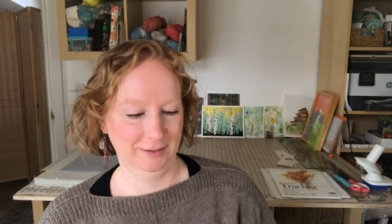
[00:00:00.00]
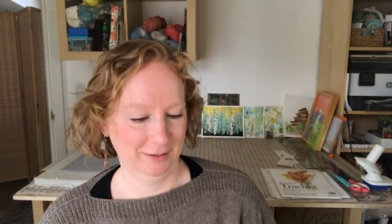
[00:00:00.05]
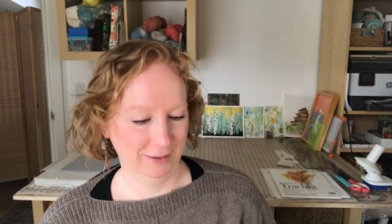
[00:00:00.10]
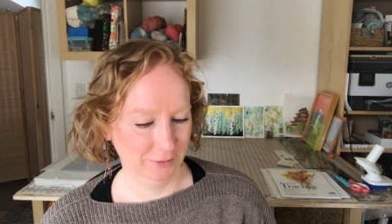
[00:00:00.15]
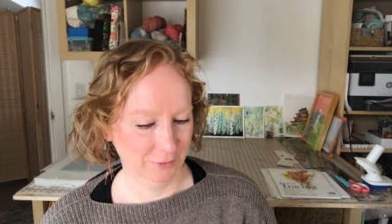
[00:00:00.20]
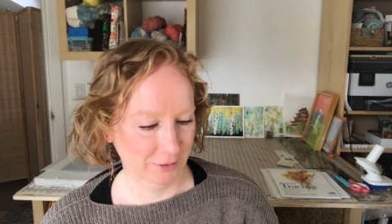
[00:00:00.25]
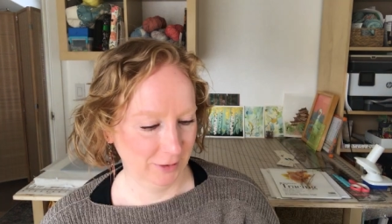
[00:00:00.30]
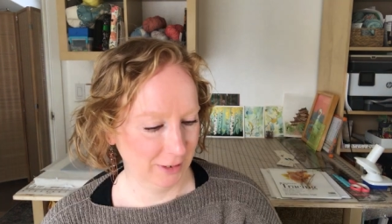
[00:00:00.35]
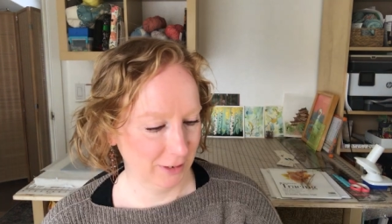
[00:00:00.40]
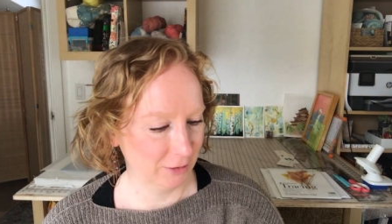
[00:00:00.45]

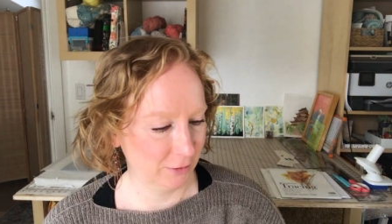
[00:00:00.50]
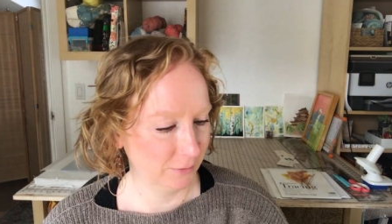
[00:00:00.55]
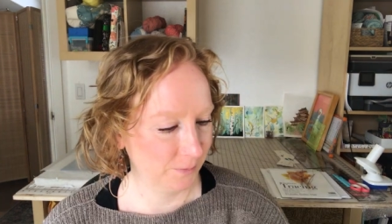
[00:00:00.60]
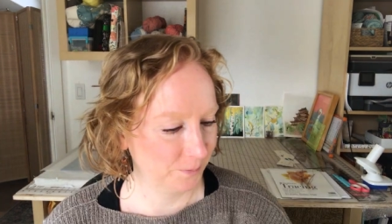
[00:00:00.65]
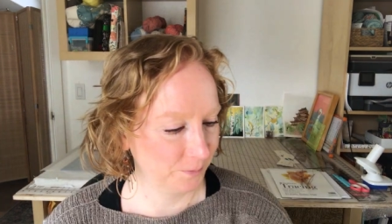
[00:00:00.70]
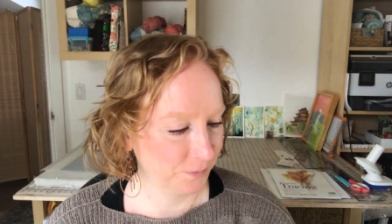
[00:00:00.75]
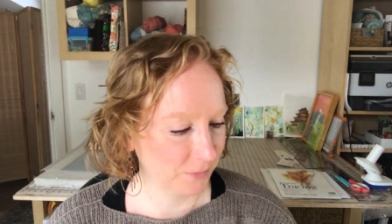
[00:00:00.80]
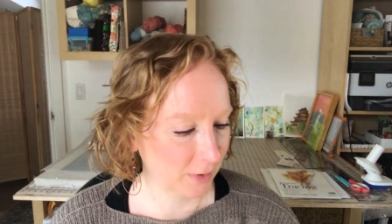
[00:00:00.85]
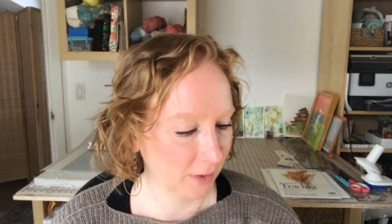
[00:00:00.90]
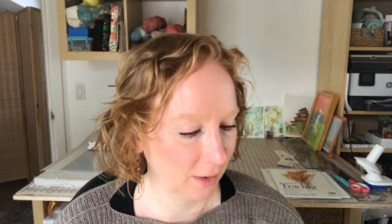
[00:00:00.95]
I really do.
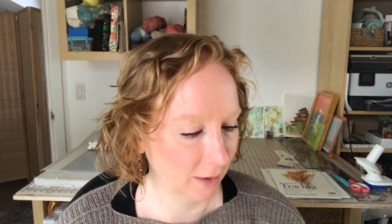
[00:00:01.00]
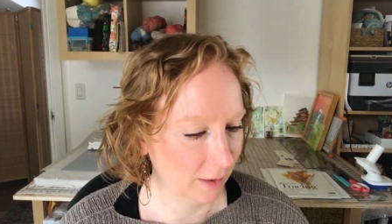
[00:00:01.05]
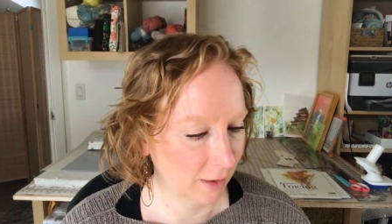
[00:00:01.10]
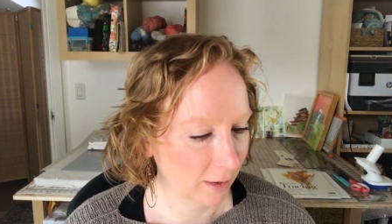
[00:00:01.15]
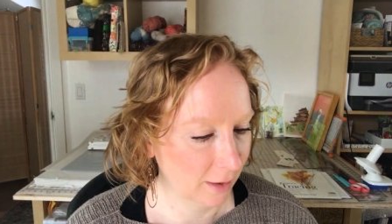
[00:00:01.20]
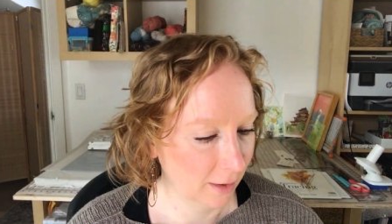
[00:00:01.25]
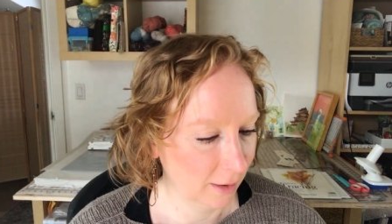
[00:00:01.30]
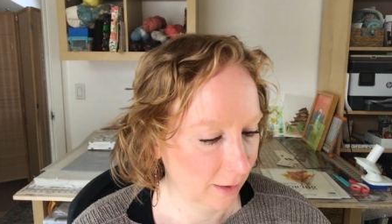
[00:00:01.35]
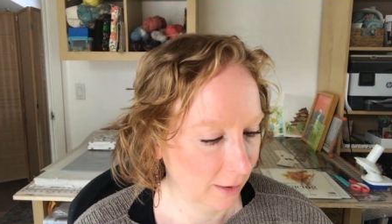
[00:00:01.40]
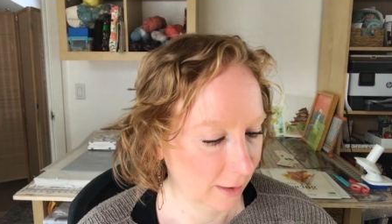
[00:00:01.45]

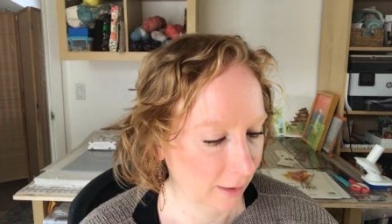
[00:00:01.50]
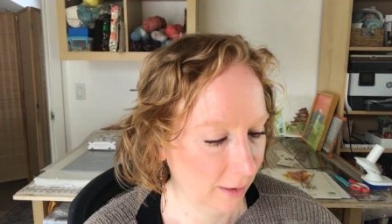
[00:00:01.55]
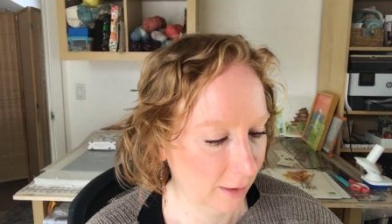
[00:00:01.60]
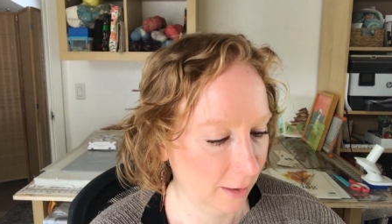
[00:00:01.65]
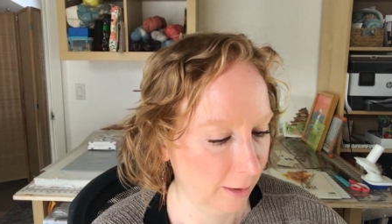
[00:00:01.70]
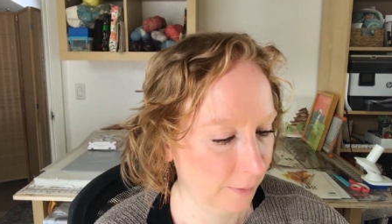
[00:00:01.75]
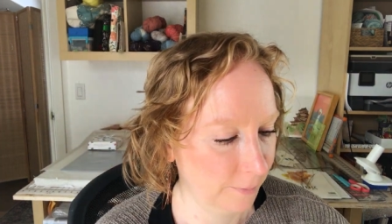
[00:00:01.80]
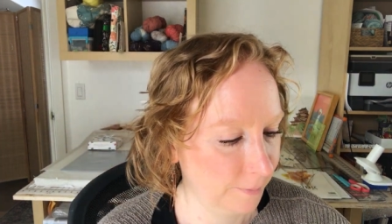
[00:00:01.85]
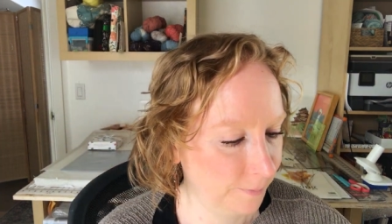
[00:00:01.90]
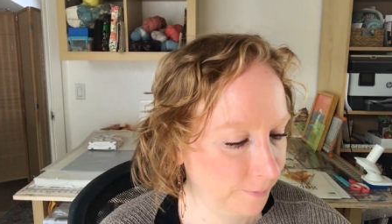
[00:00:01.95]

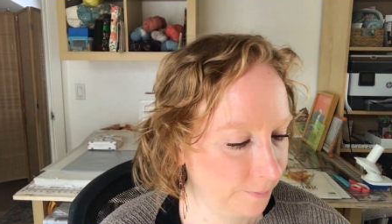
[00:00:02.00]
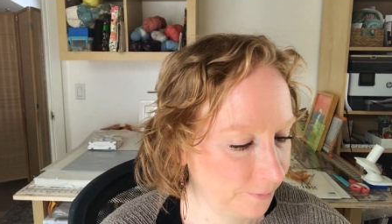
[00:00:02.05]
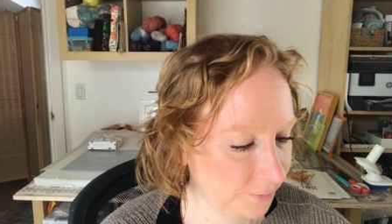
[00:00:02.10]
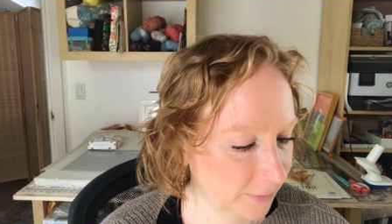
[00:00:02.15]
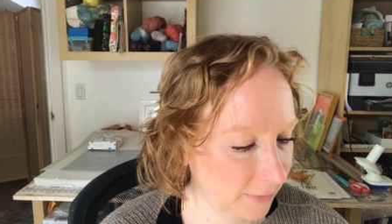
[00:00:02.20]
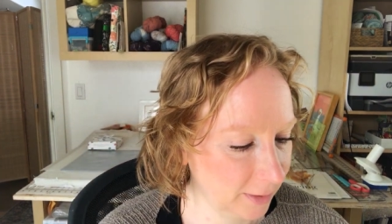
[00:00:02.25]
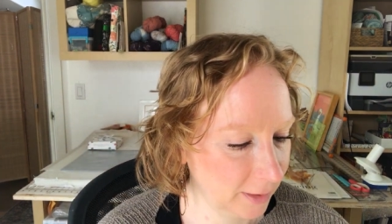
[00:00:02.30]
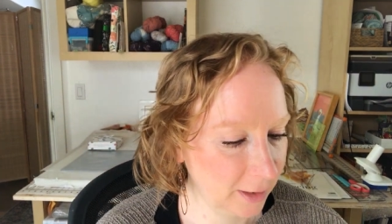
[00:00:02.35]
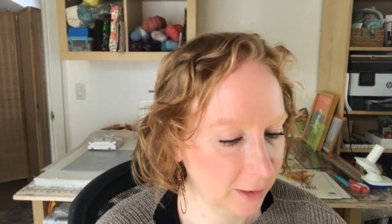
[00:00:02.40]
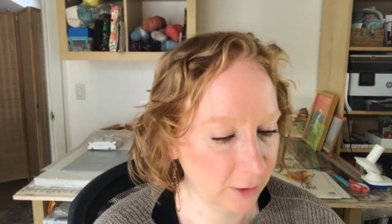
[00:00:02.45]
Um,
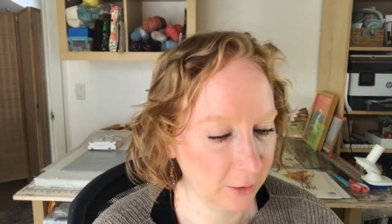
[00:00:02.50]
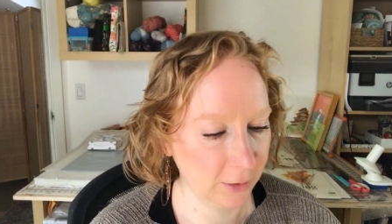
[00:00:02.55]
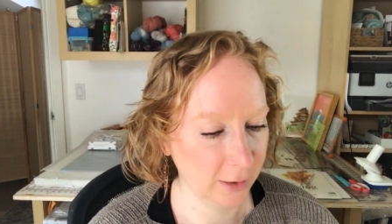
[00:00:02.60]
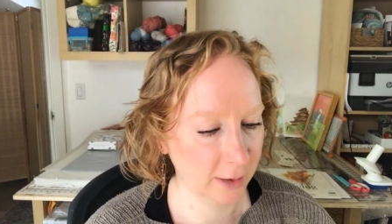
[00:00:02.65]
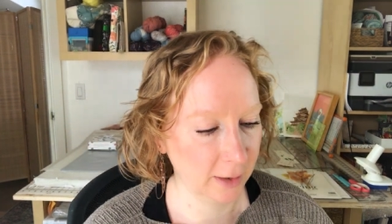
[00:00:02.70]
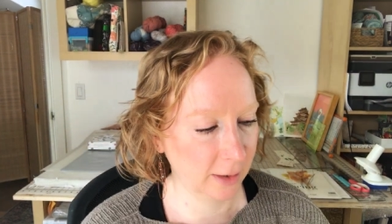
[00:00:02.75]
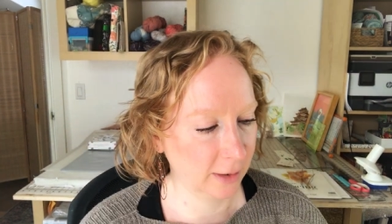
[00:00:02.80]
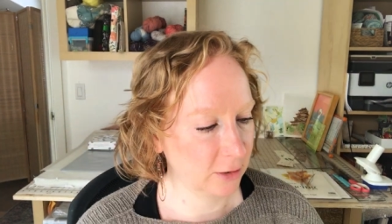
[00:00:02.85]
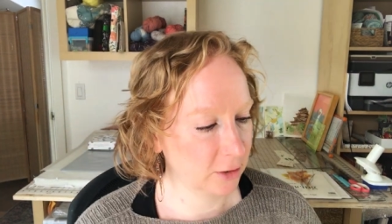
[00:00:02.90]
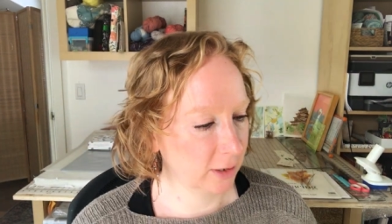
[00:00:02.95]
you know,
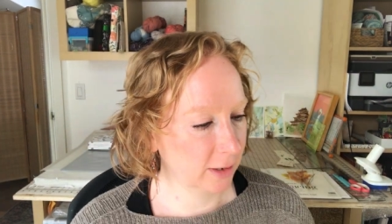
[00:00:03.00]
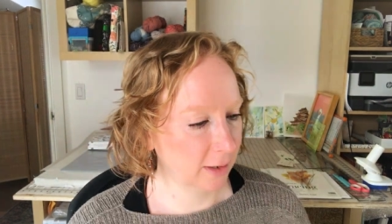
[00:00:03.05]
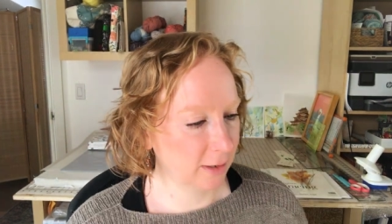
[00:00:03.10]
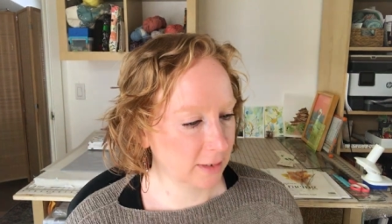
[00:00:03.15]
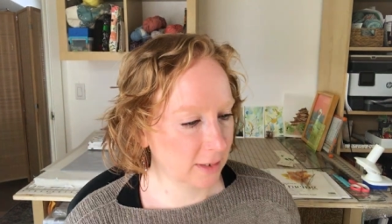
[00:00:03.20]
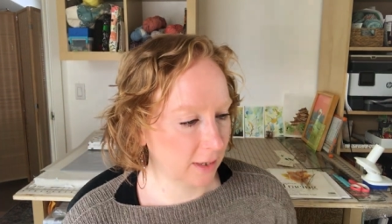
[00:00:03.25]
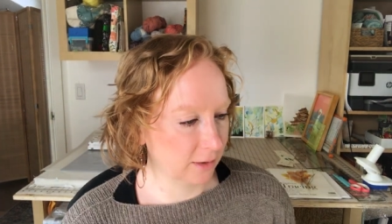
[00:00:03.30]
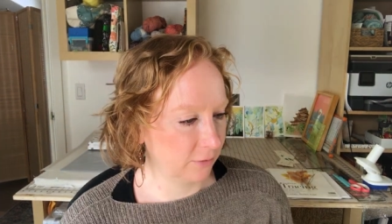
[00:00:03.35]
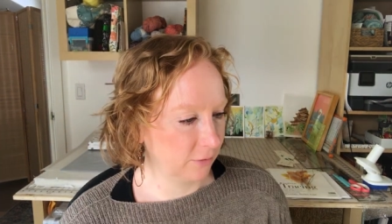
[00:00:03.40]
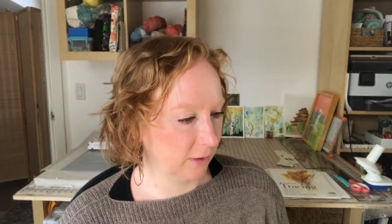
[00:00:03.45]
I, I try not to
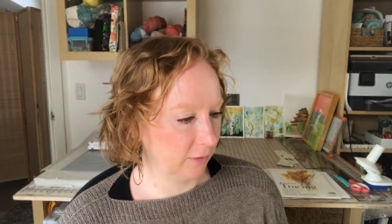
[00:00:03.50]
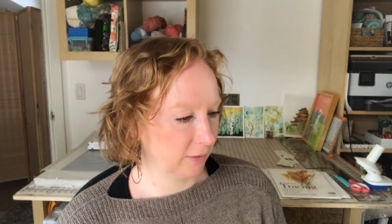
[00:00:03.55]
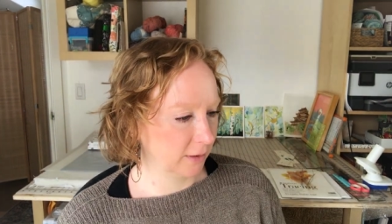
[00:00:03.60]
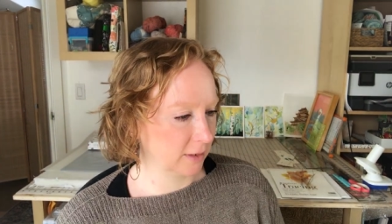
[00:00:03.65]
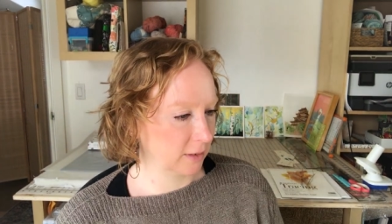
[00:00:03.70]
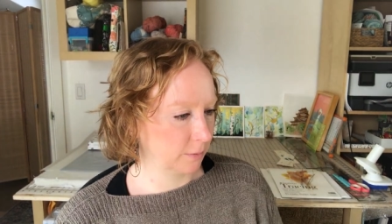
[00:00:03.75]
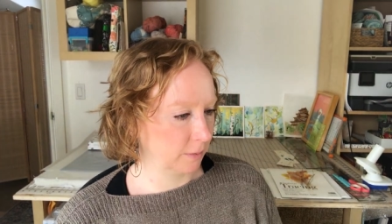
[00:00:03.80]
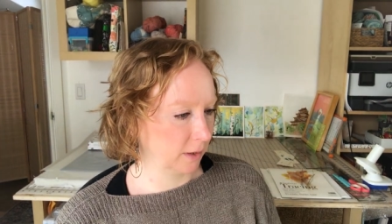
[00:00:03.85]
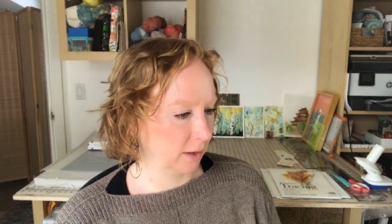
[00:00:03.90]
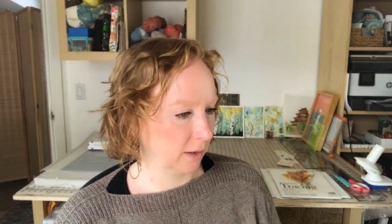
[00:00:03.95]
have
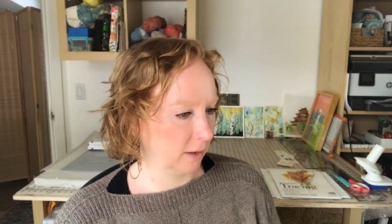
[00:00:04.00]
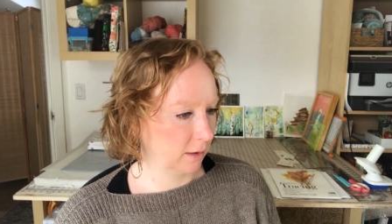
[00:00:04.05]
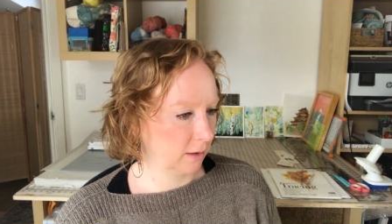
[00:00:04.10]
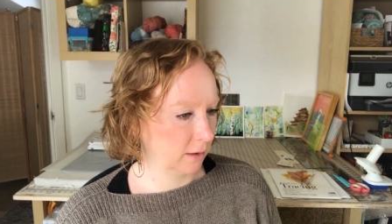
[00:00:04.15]
favorites, but